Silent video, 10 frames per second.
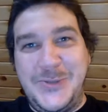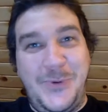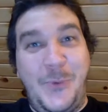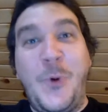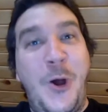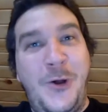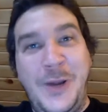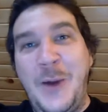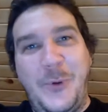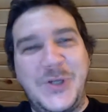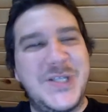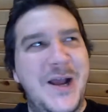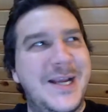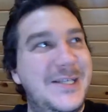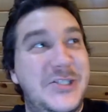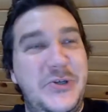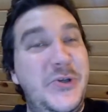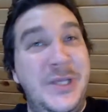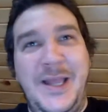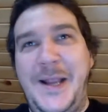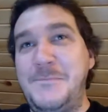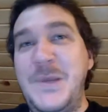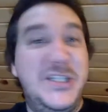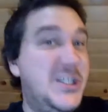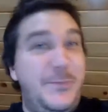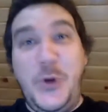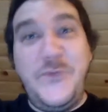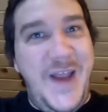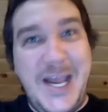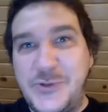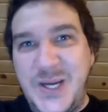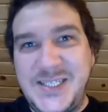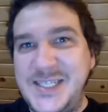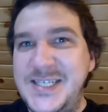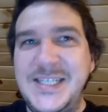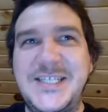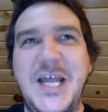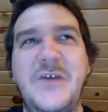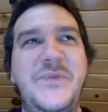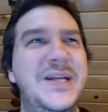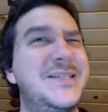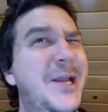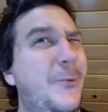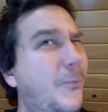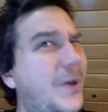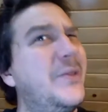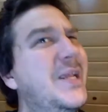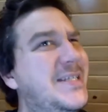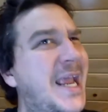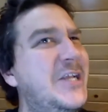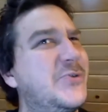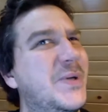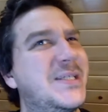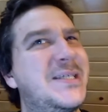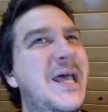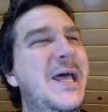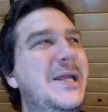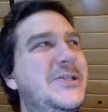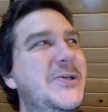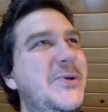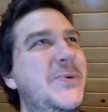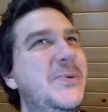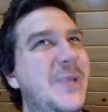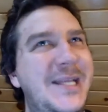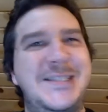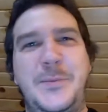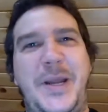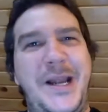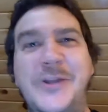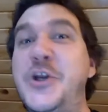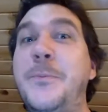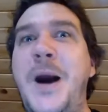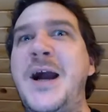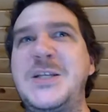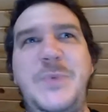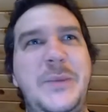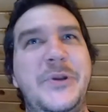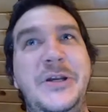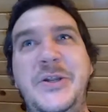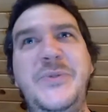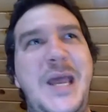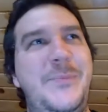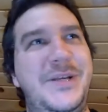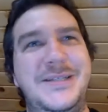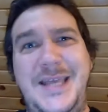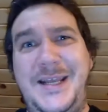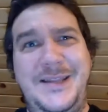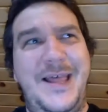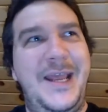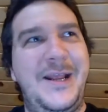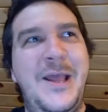a raw network socket, so you can like spoof addresses and stuff, and it's like really dangerous to let somebody on your box be able to do that, because they can like,